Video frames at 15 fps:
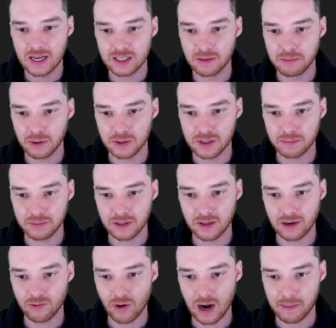to build something
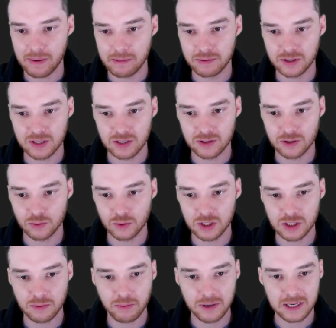like rock, paper, scissors, which
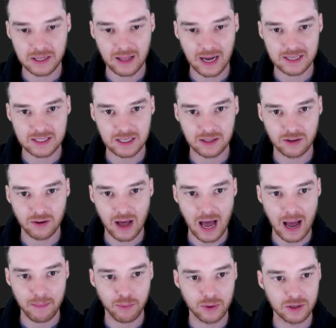is a pretty classic little
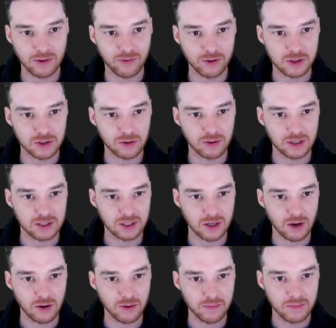app when you're first learning to
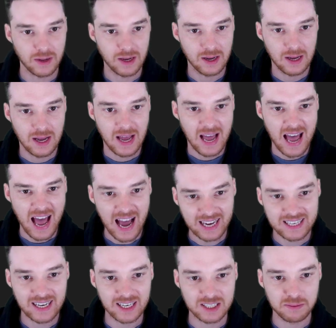code.
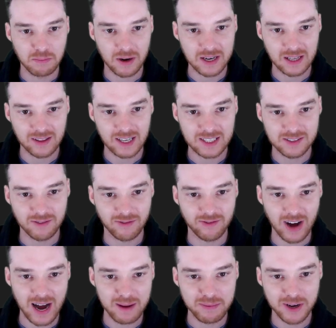Heck yes, Mike, let's
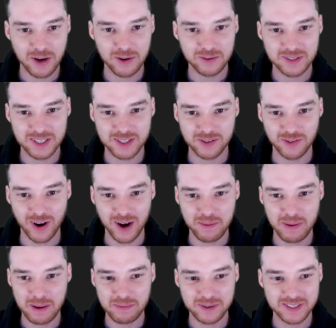vibe code this rock,
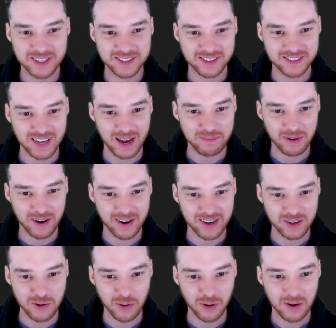paper, scissors app. All
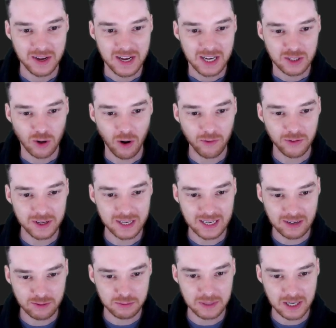right, cool. So hopefully it
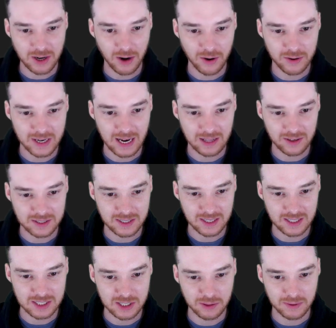gives me code. Yeah, it looks like
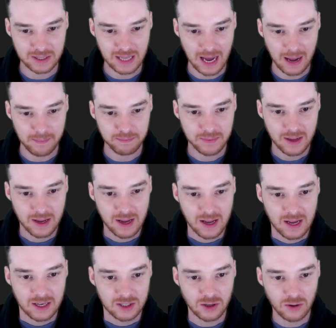it's doing that.
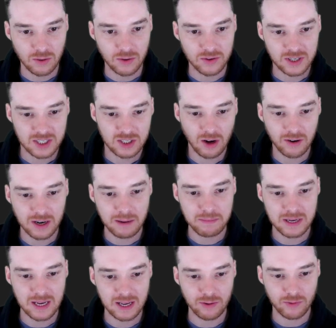So this is all gonna
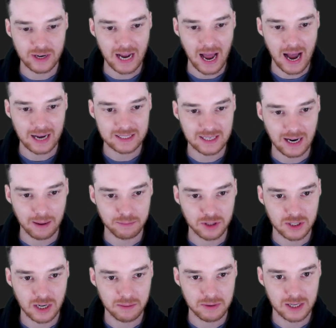be in React and I'm
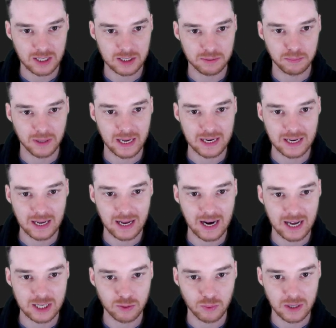just gonna be explaining it
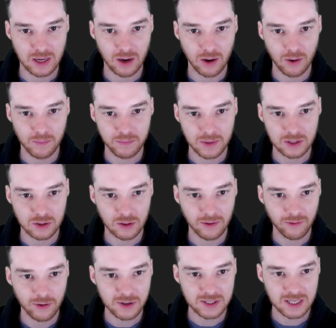as we go. So the
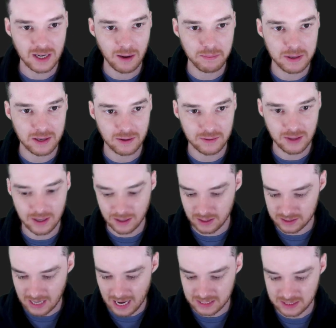first thing up here that
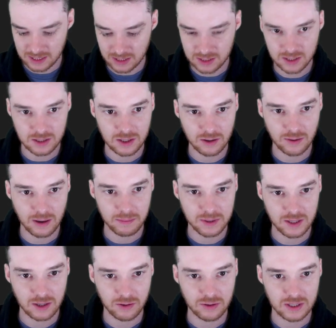it's asking us to do, and I'm
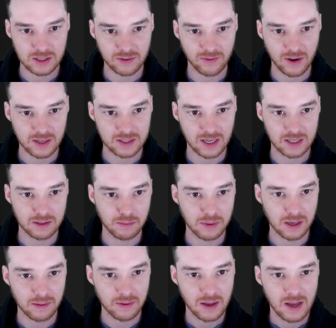gonna increase the font size a
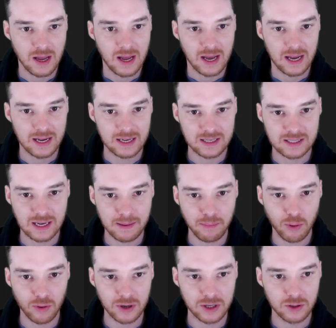bit, is
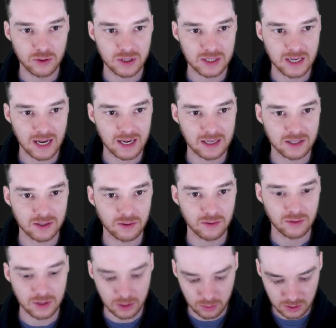import use state.
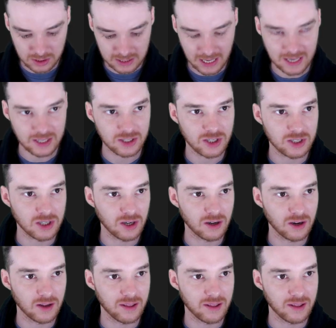So use state is just gonna